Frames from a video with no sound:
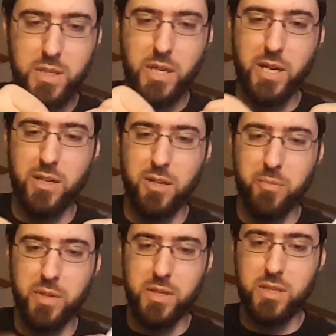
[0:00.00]
Tighten up
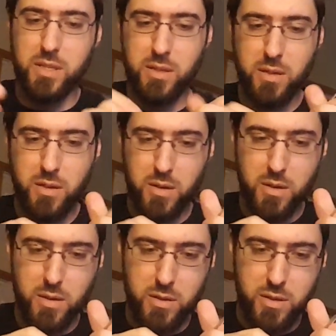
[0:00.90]
these
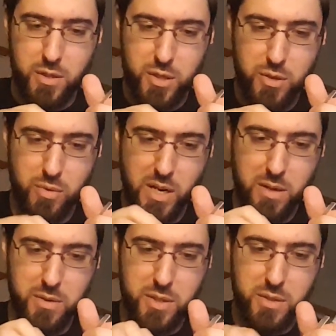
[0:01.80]

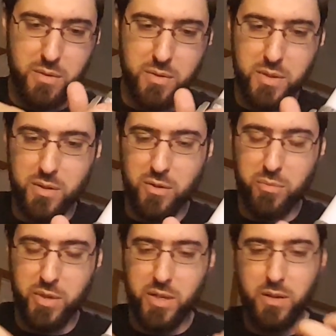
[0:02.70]
shroud screws a little
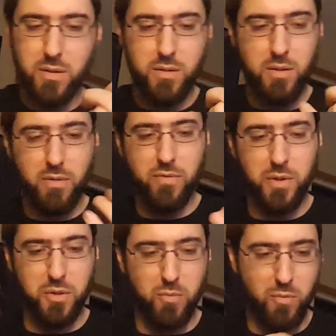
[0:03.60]
bit. I
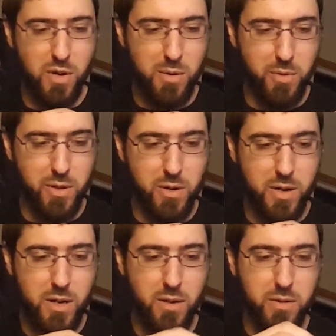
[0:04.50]
feel them wobbling
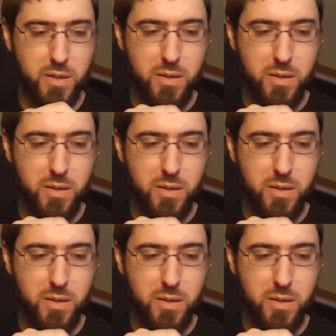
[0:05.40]
around.